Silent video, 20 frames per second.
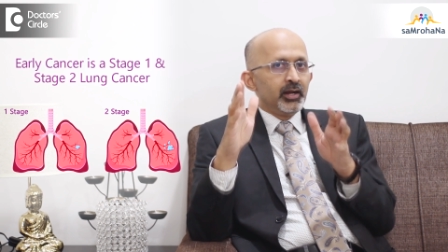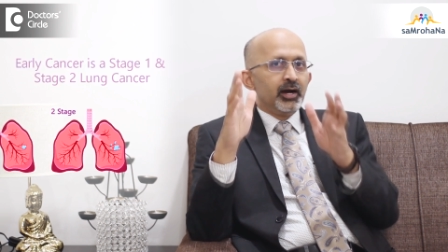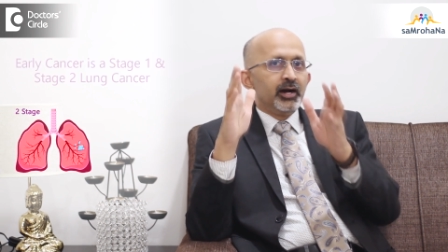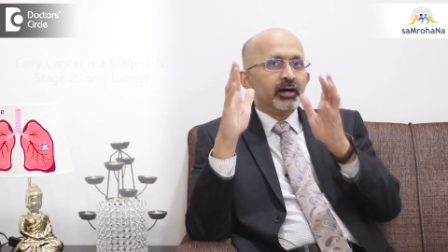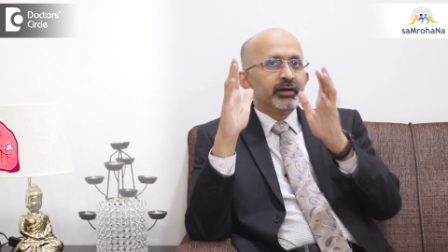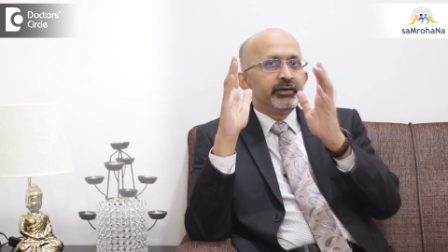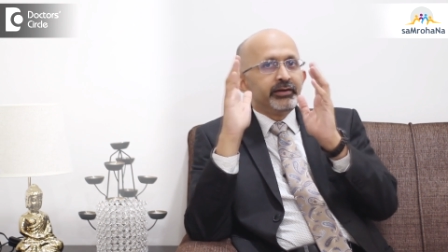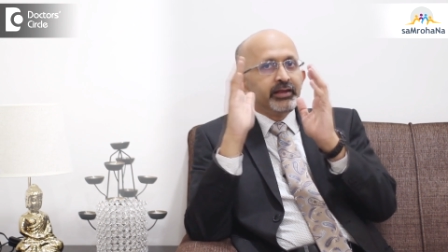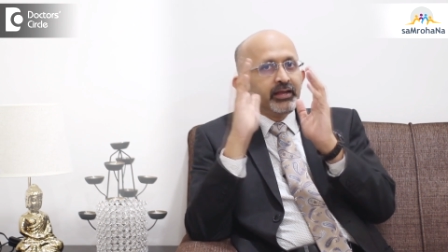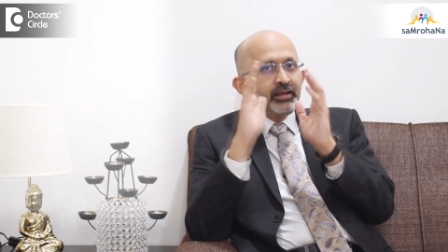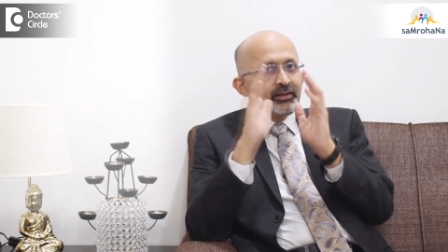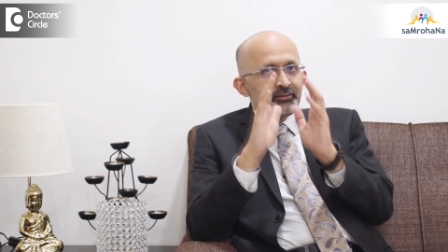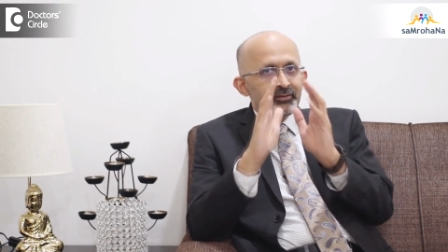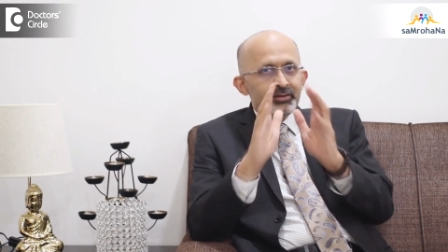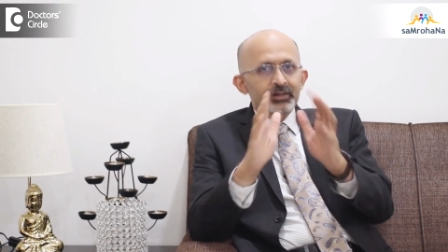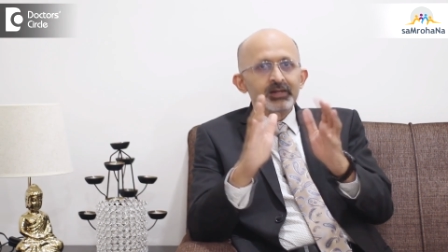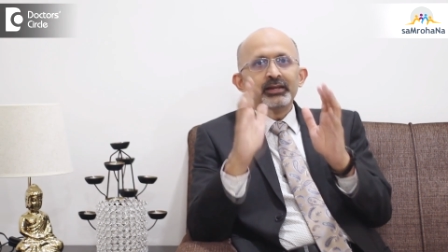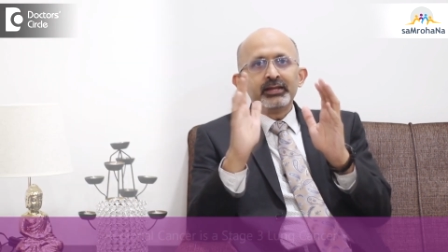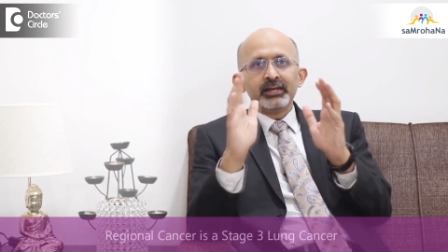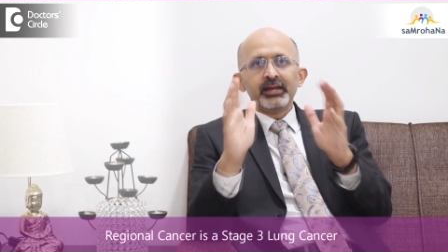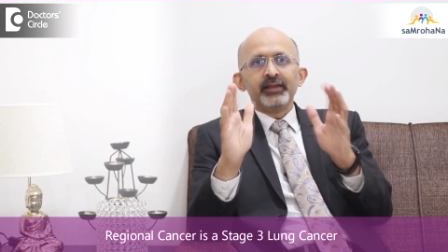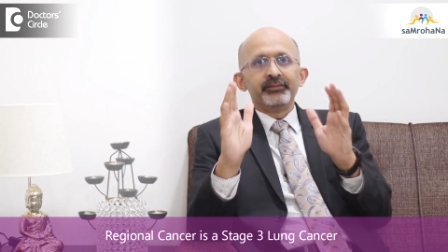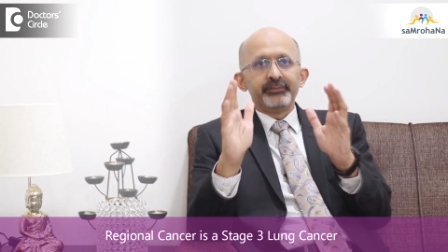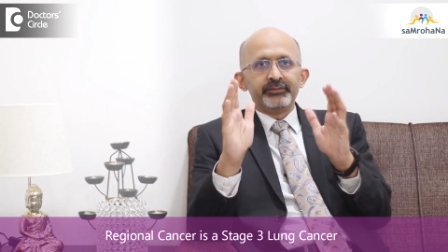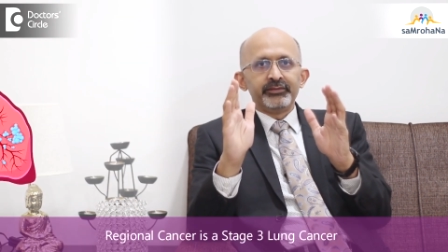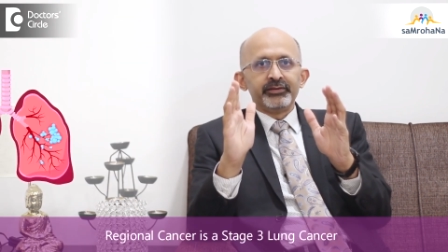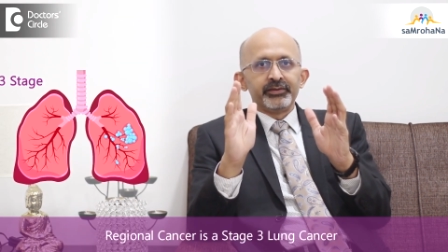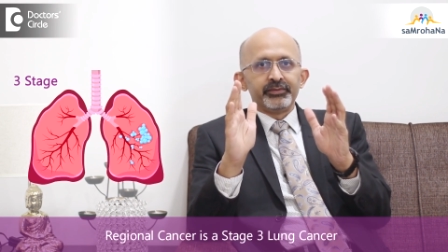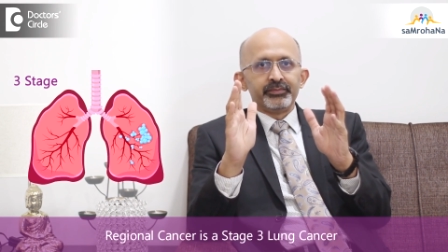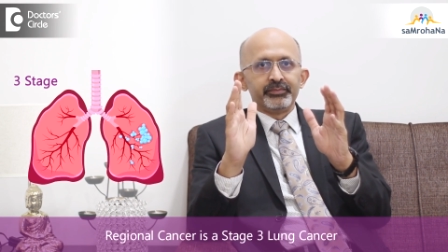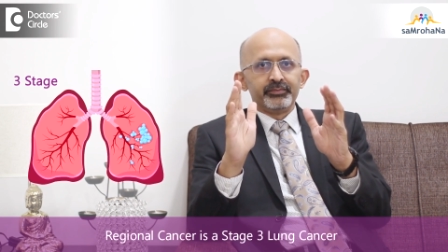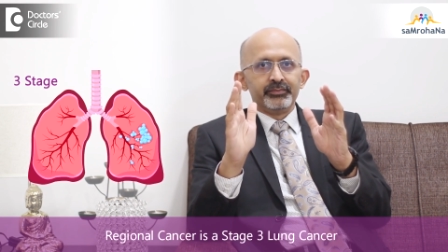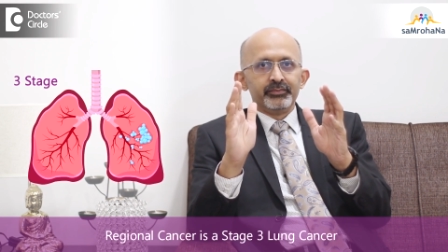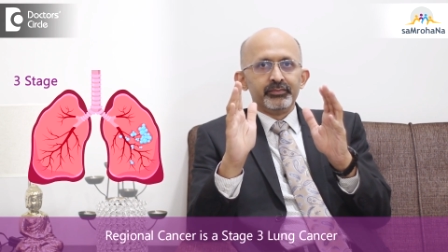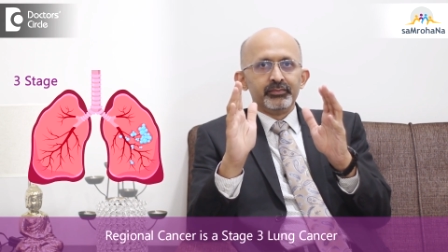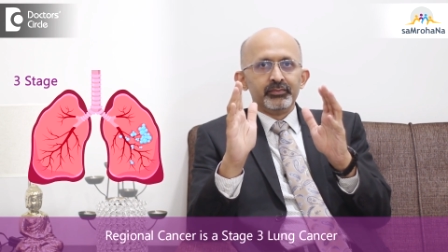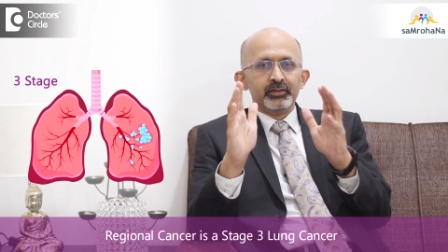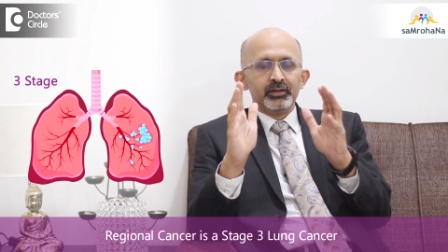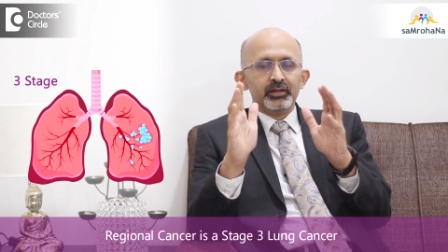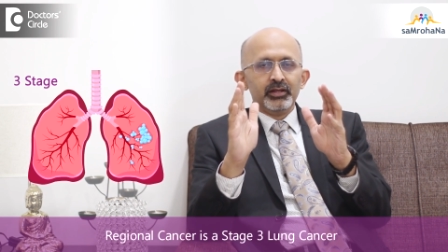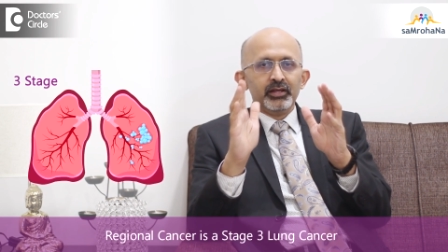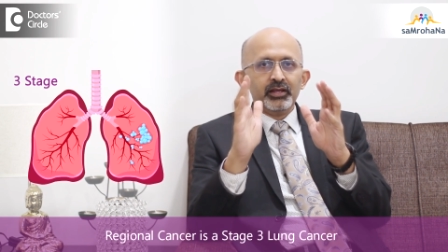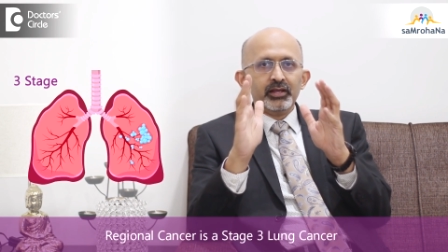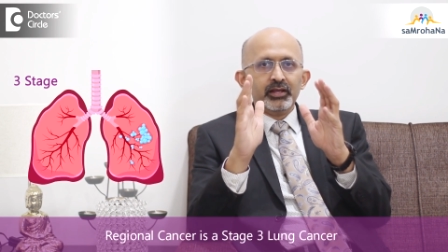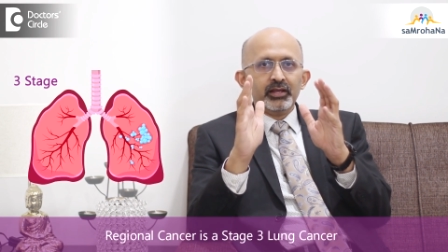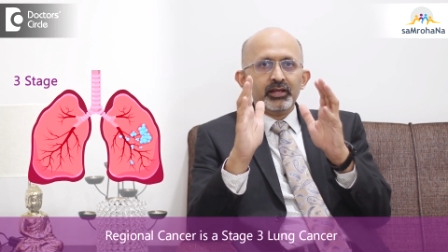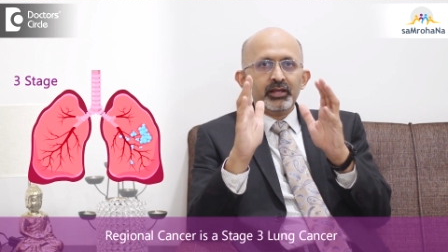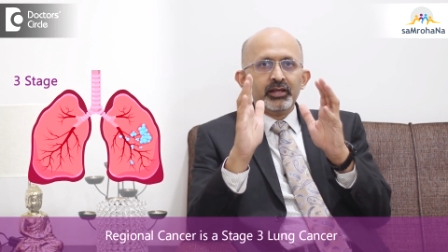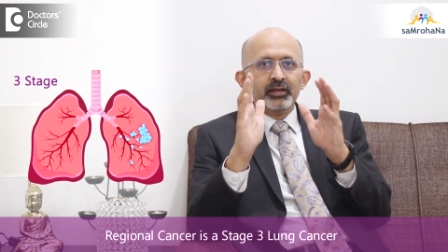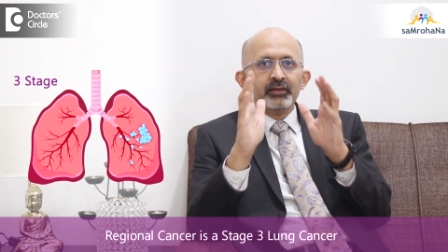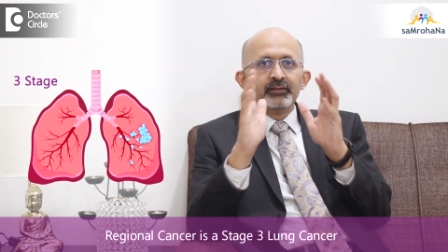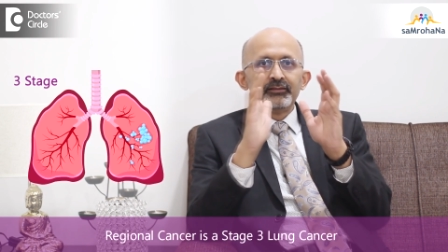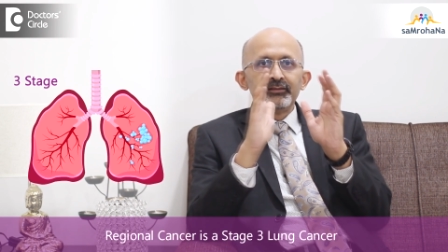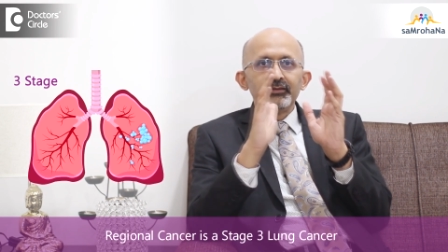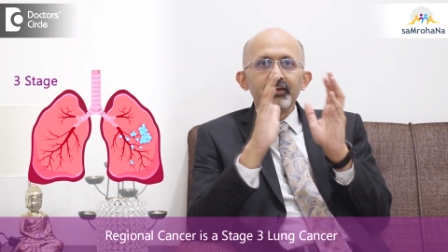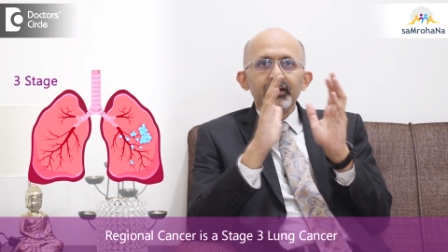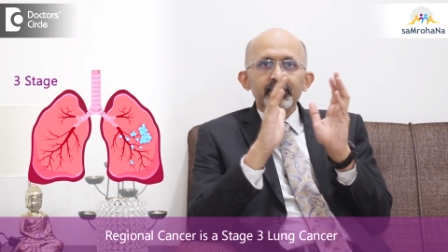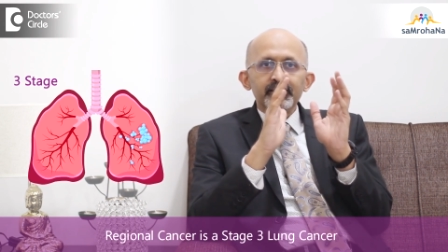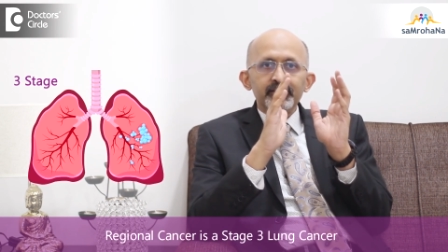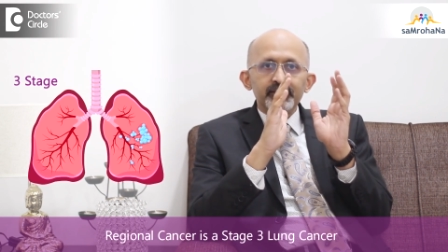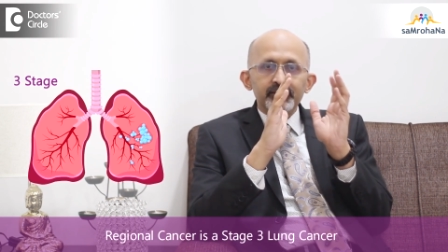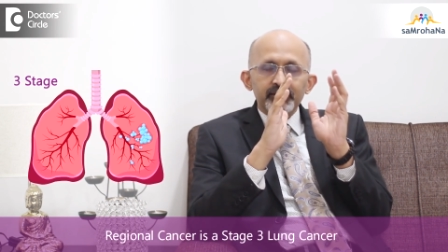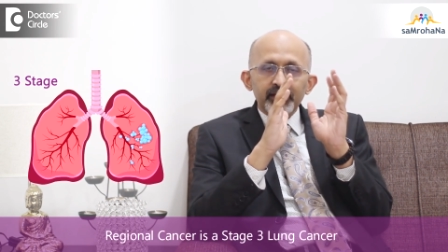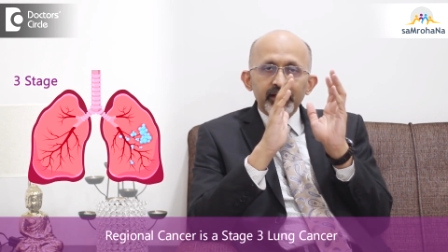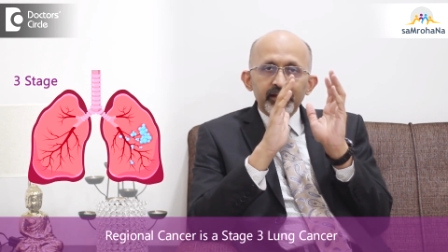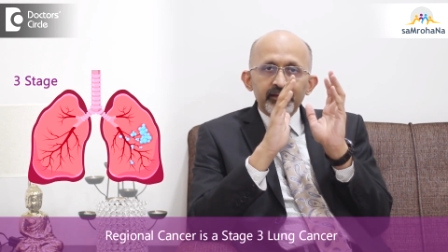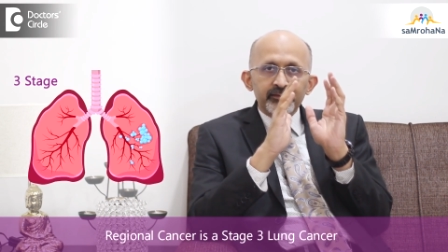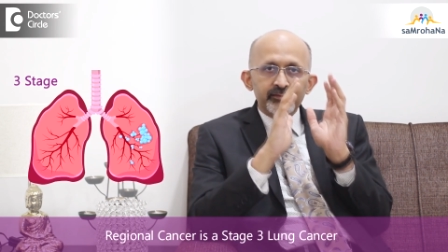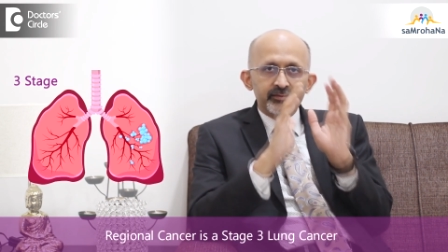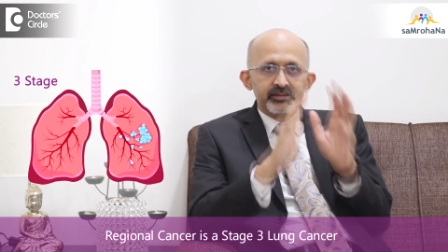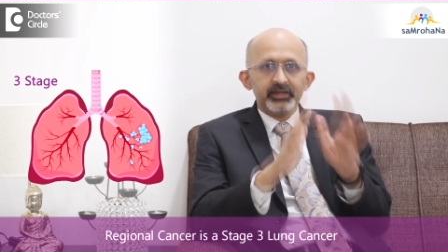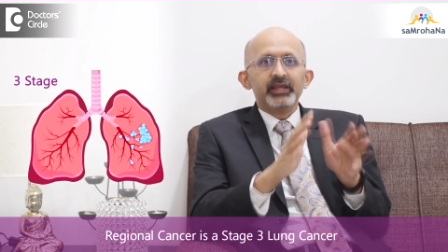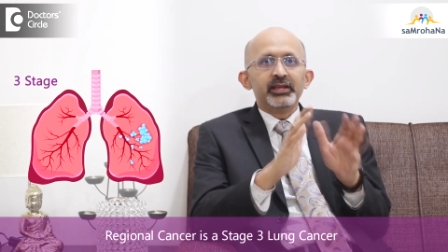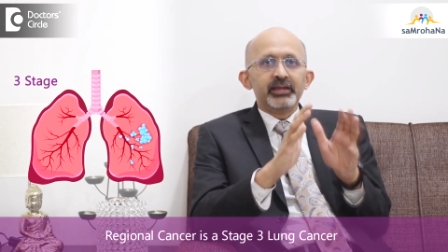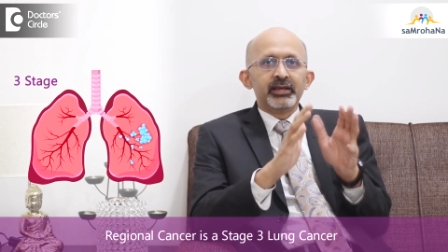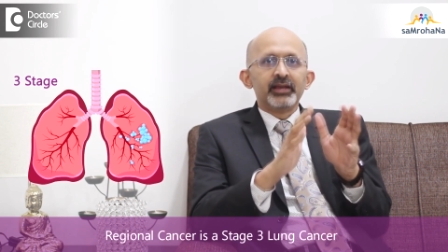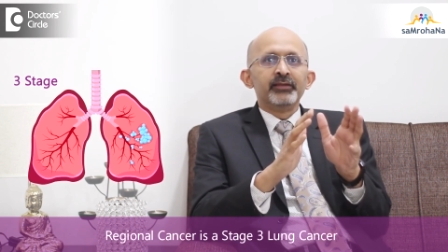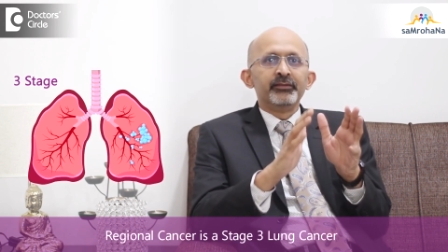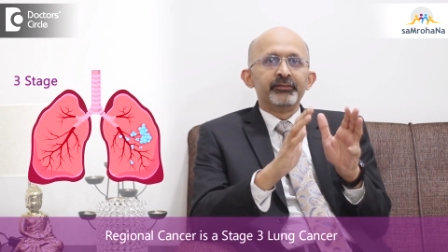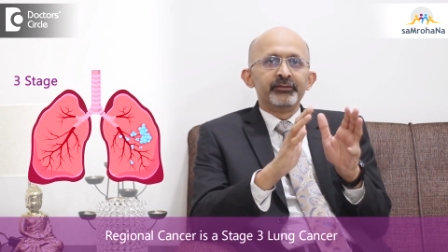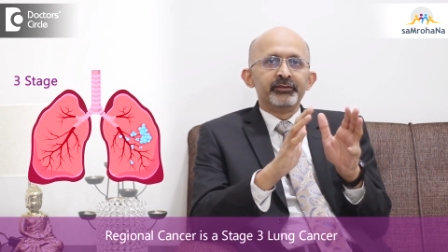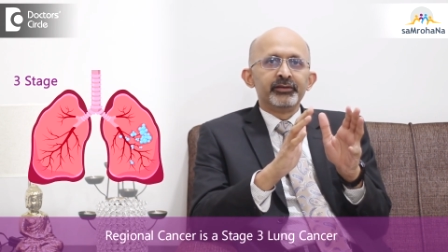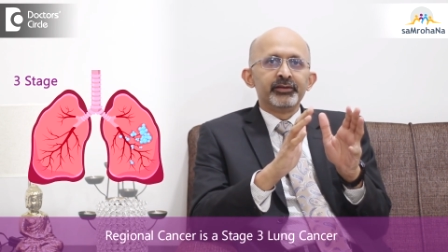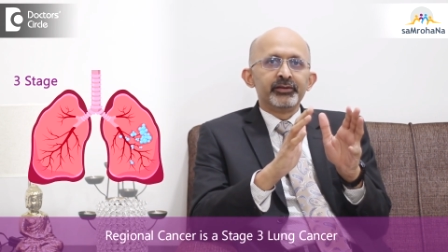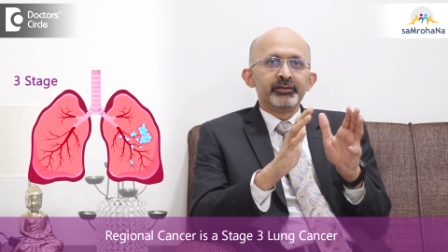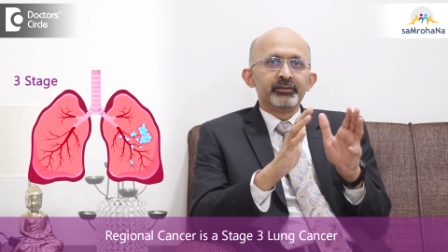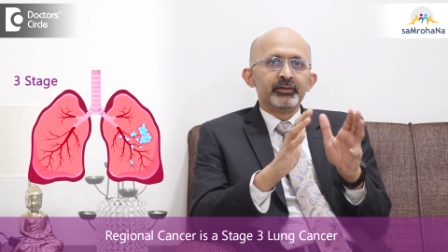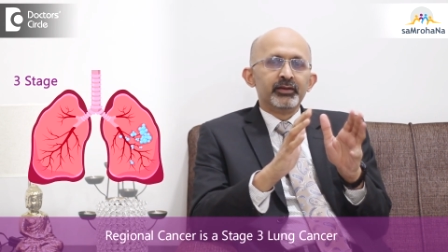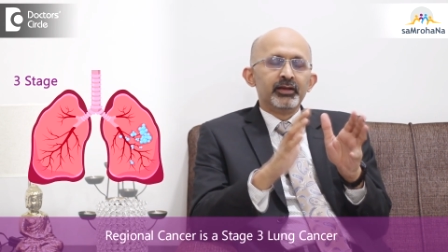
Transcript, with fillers: A regional cancer is a stage 3 cancer